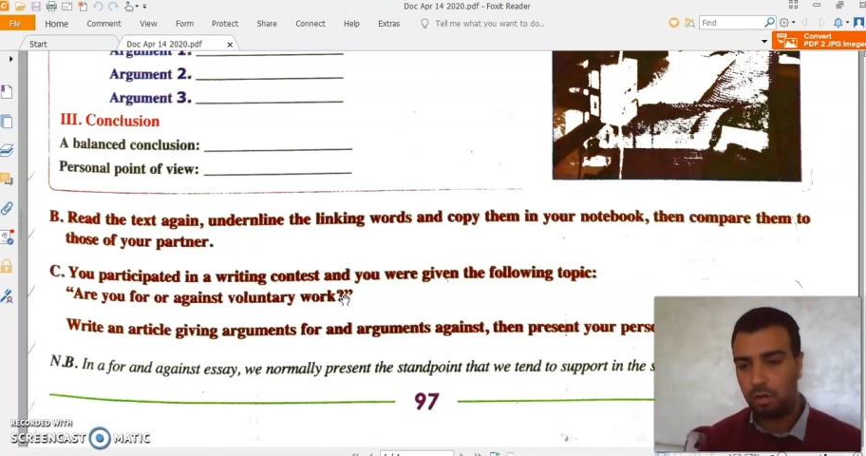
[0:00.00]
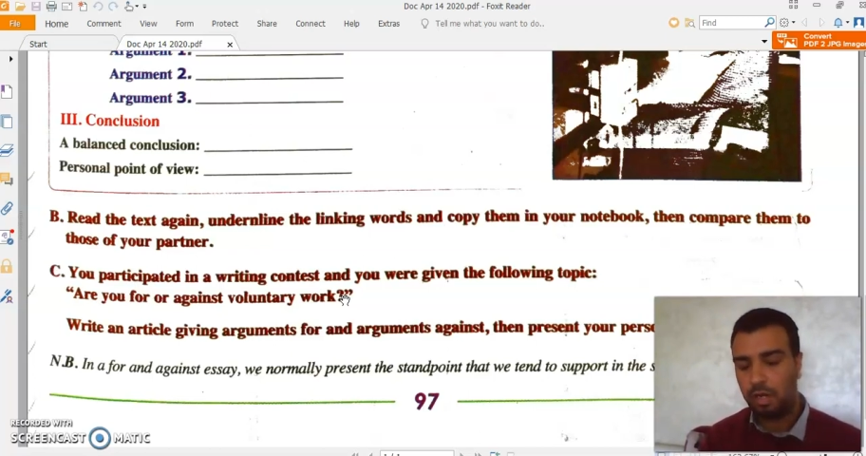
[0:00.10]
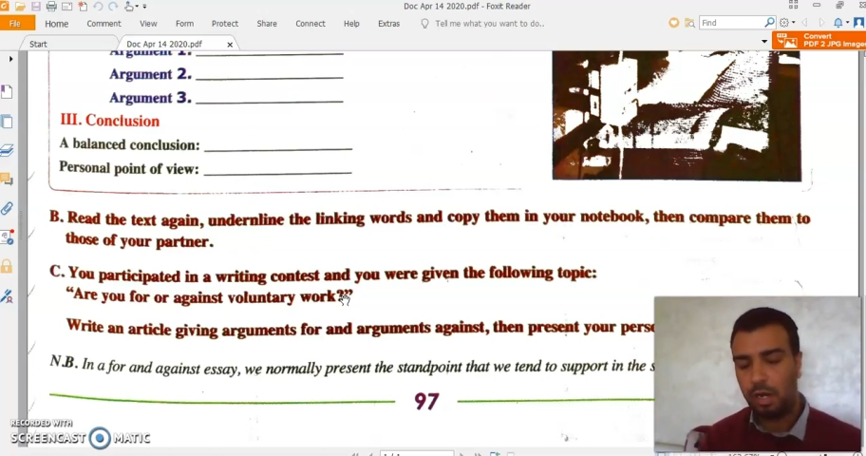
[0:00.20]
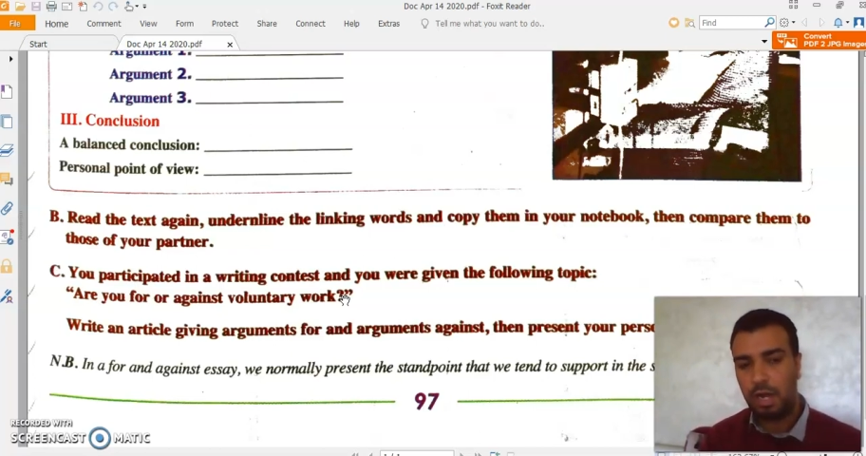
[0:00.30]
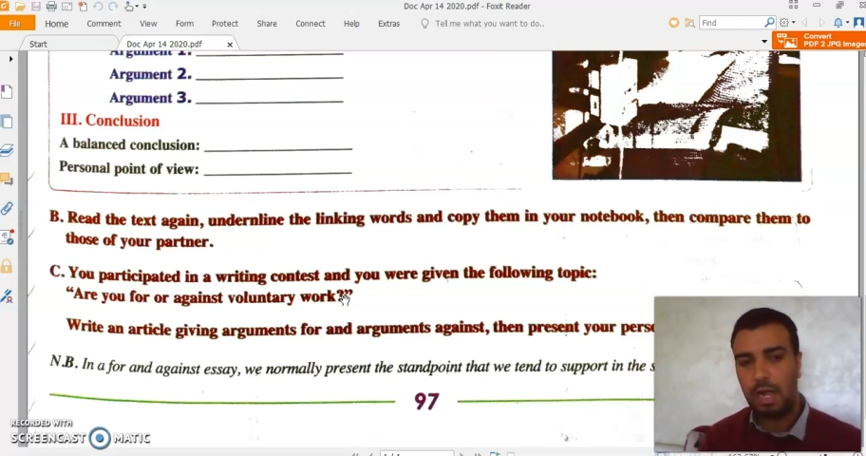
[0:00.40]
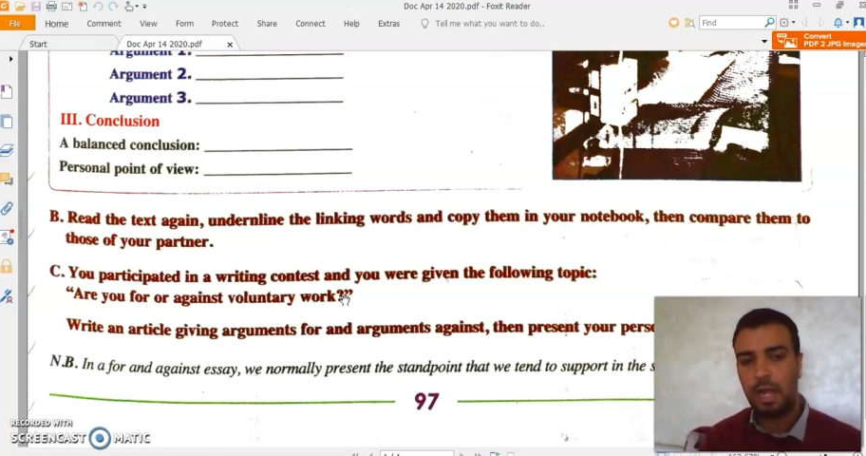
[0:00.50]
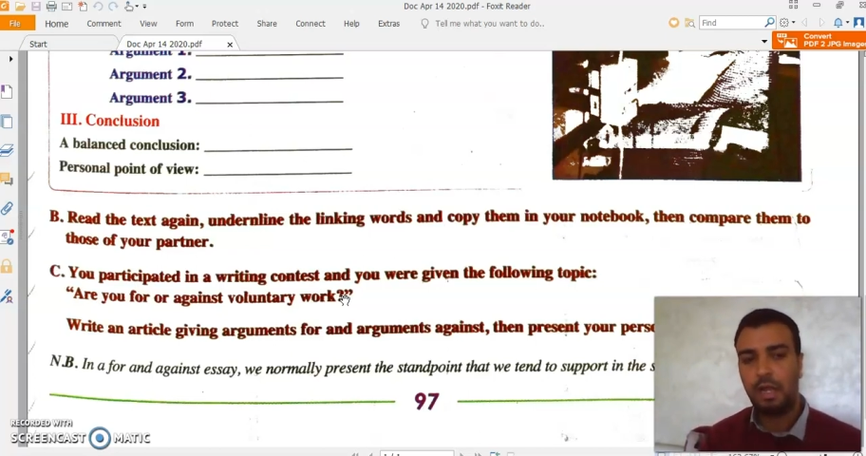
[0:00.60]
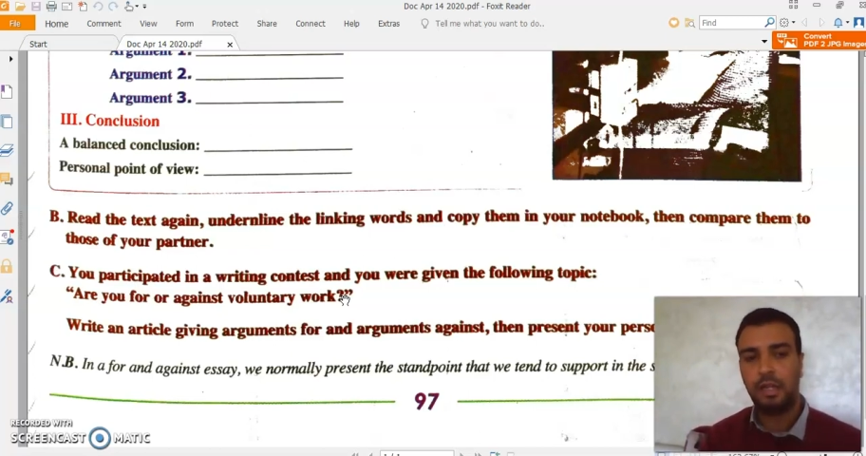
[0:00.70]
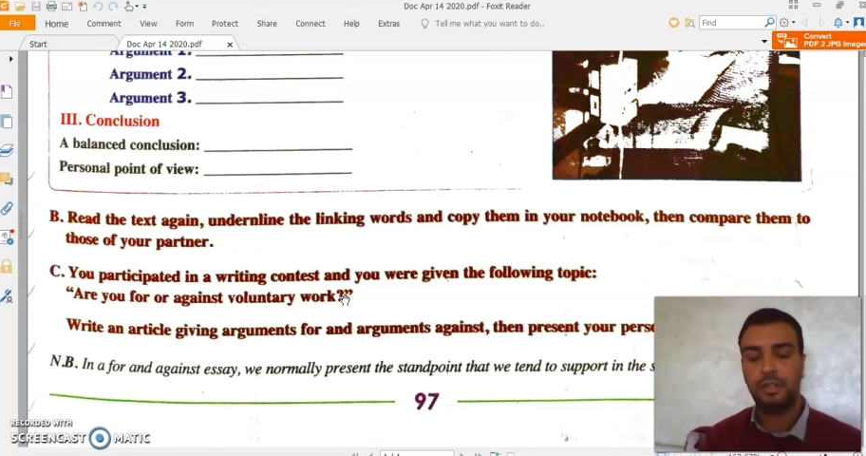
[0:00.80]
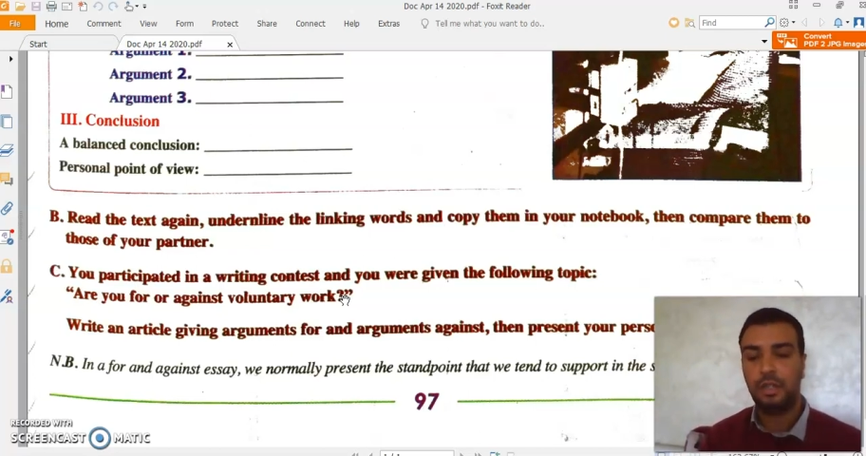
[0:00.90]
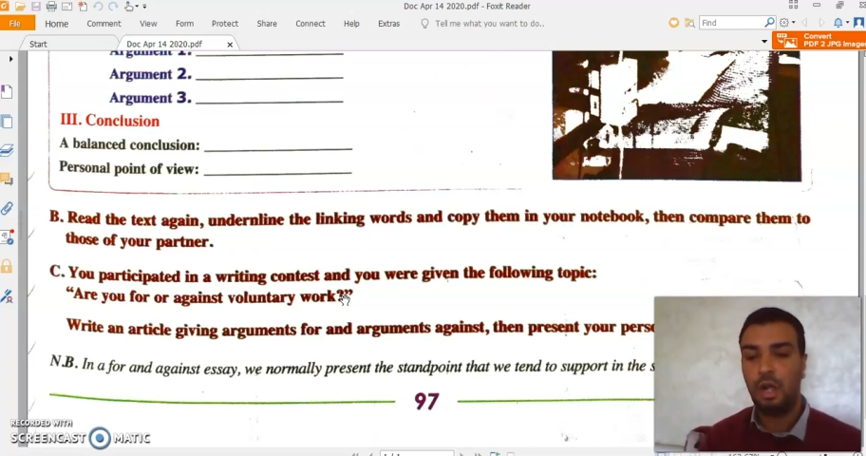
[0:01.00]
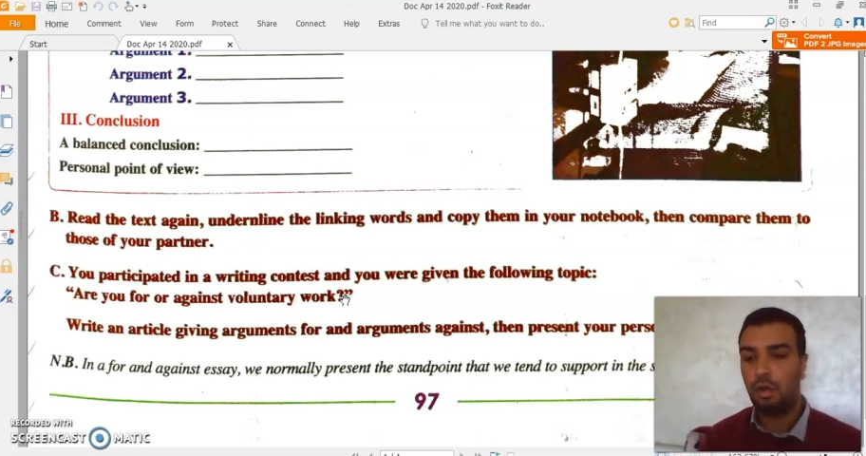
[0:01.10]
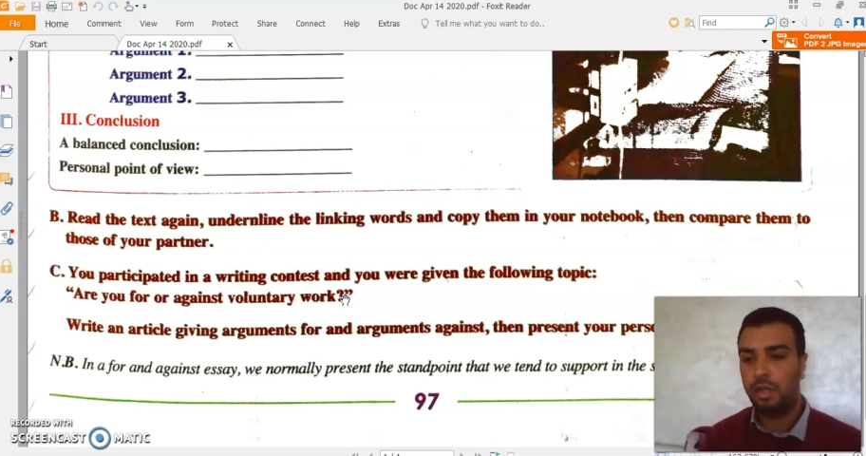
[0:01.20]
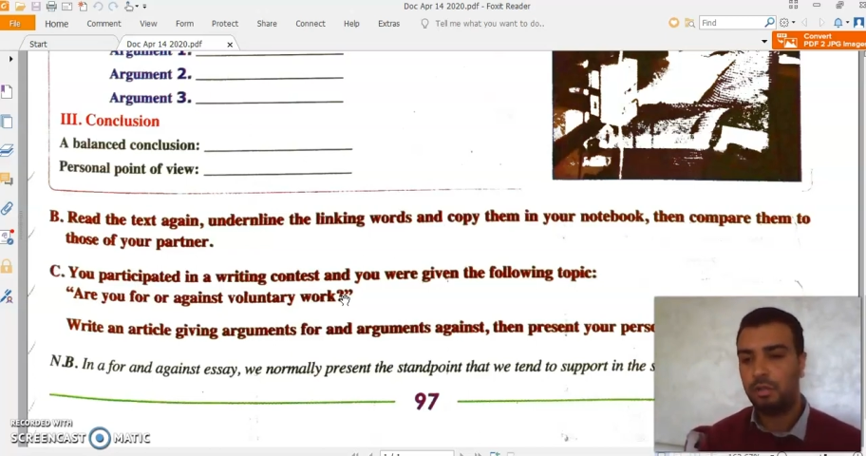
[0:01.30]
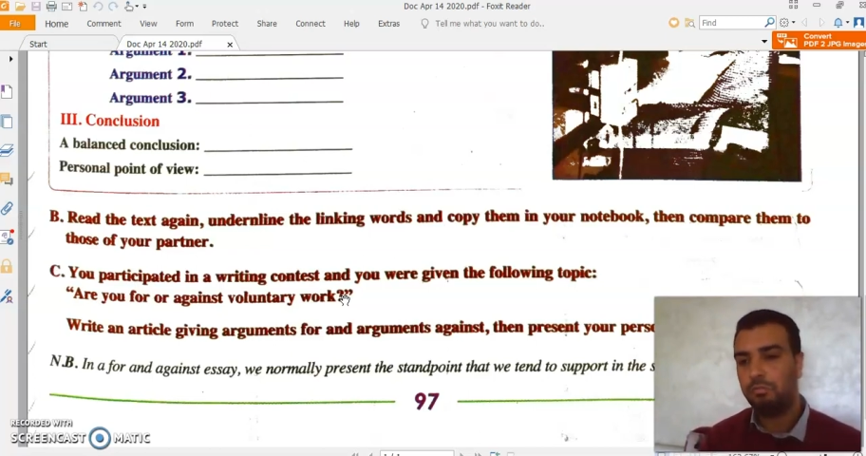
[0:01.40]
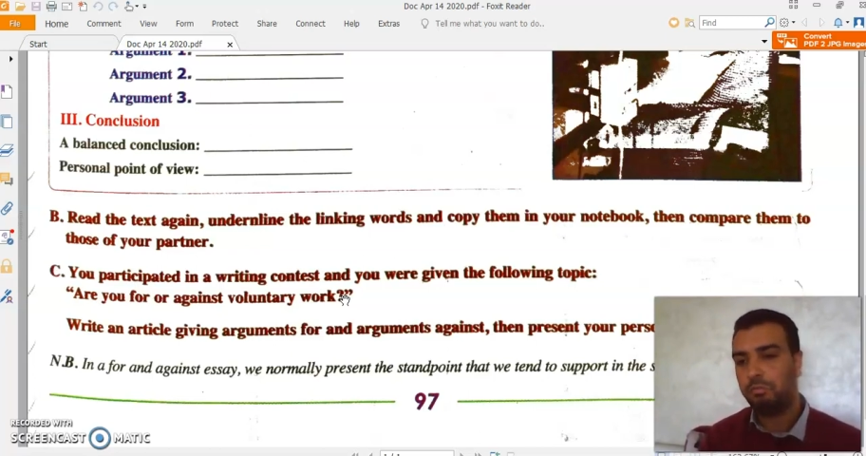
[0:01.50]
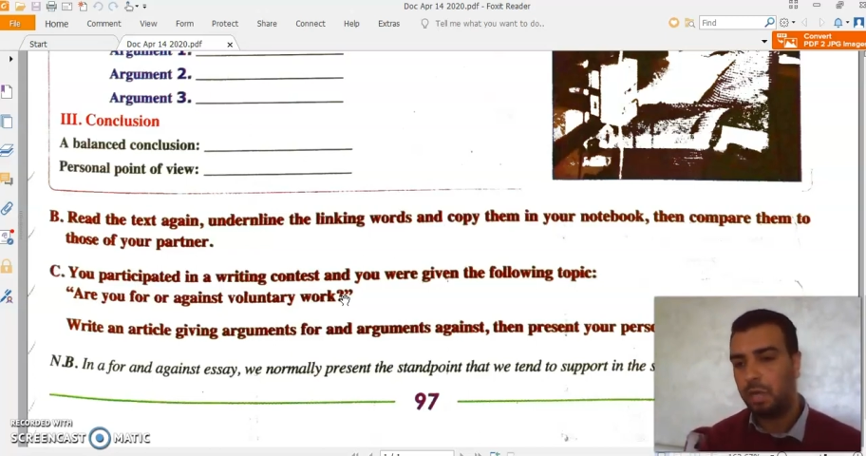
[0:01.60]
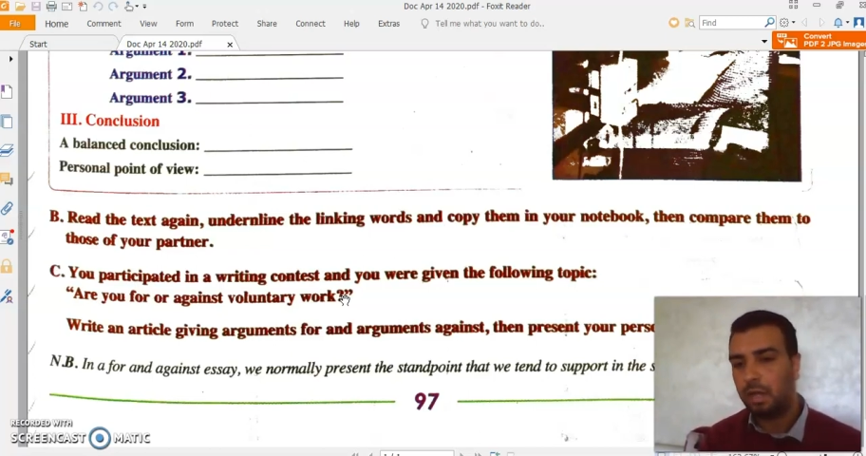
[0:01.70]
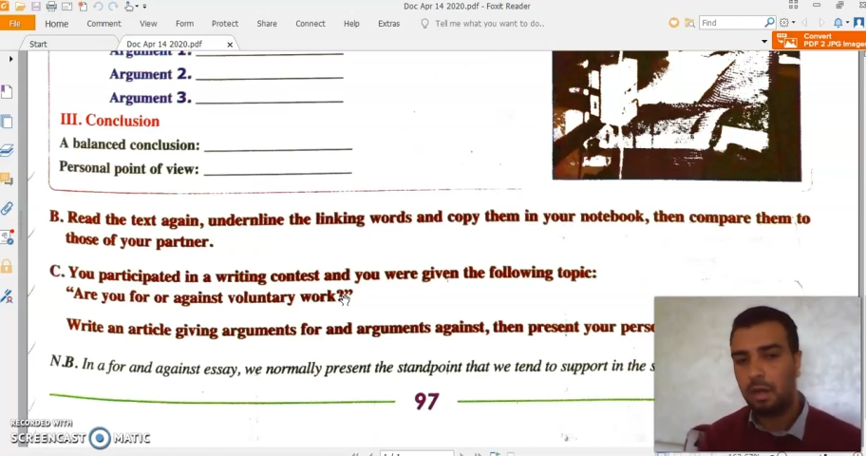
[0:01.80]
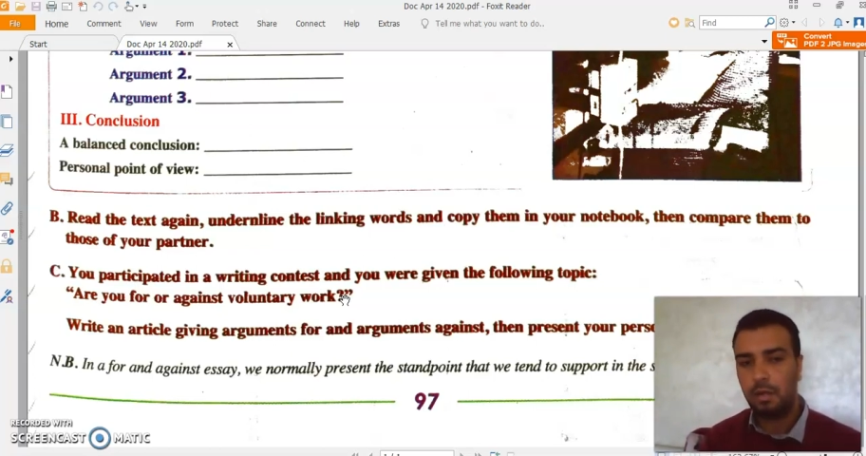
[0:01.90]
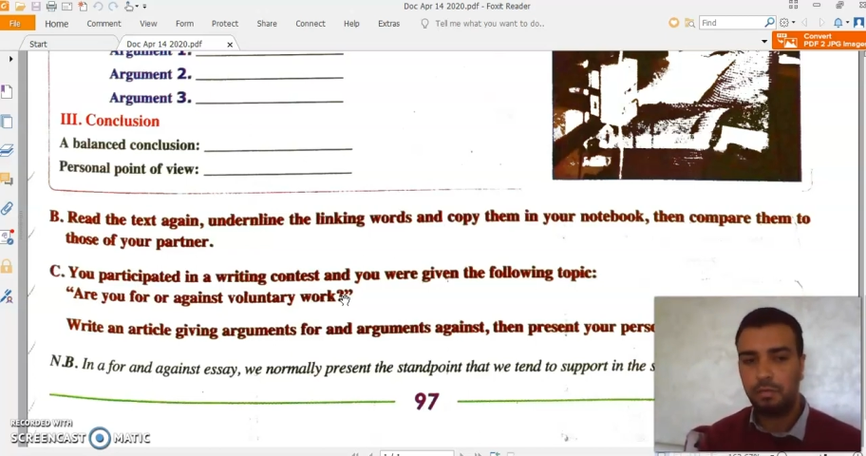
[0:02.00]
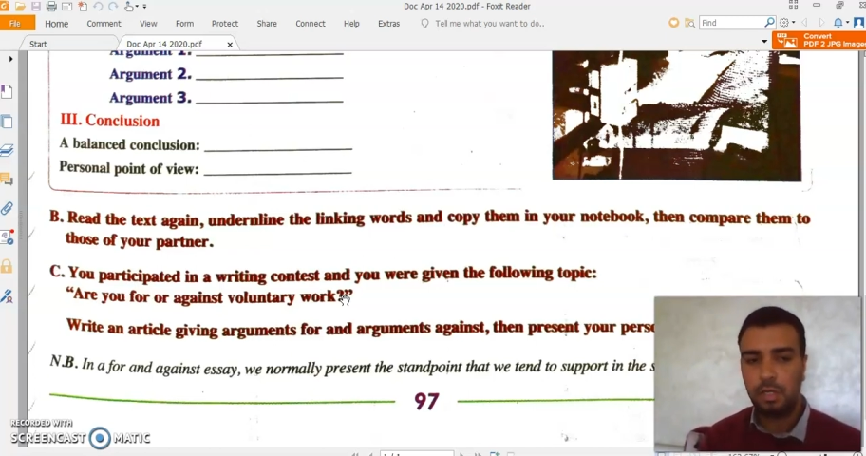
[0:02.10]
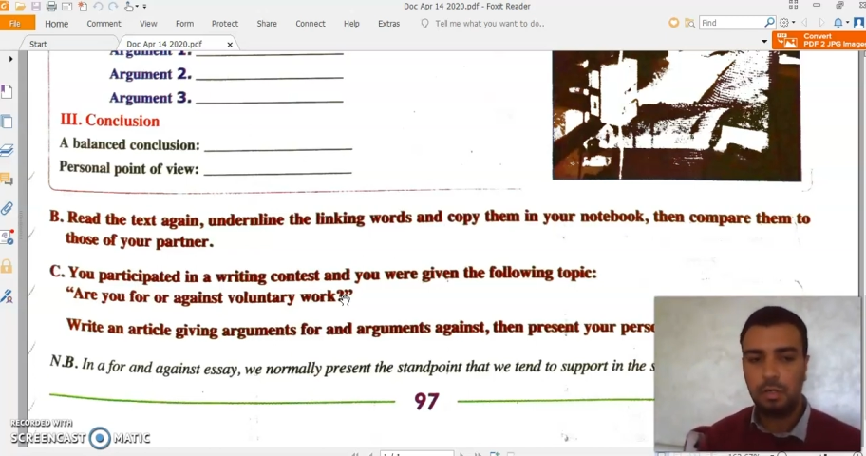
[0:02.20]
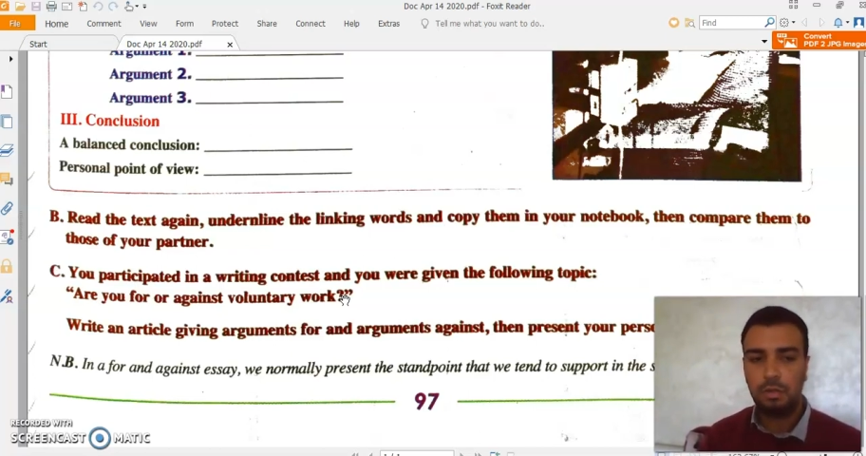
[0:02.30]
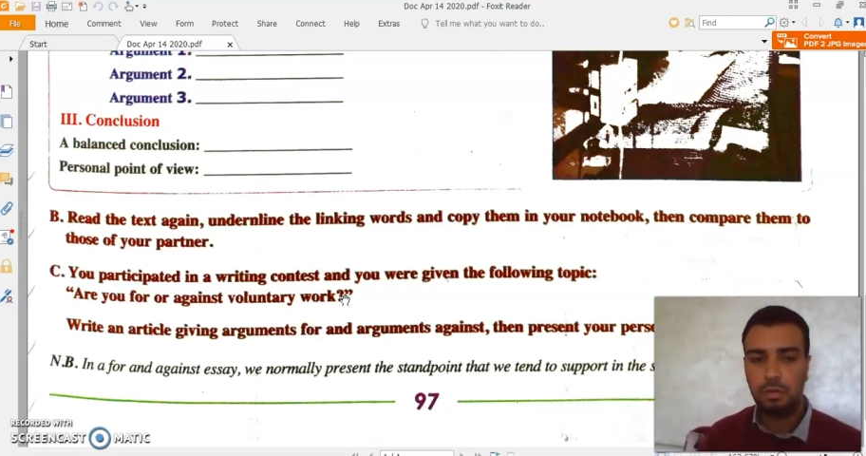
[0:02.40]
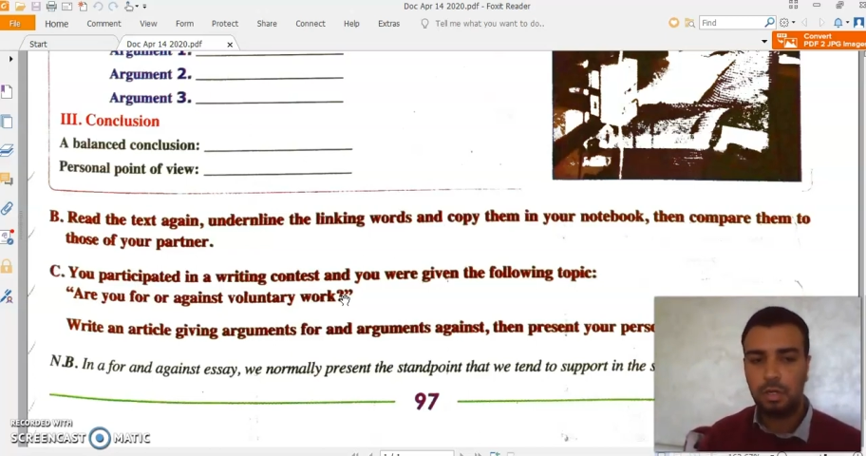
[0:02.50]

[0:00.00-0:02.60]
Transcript: Okay, I know that many of you,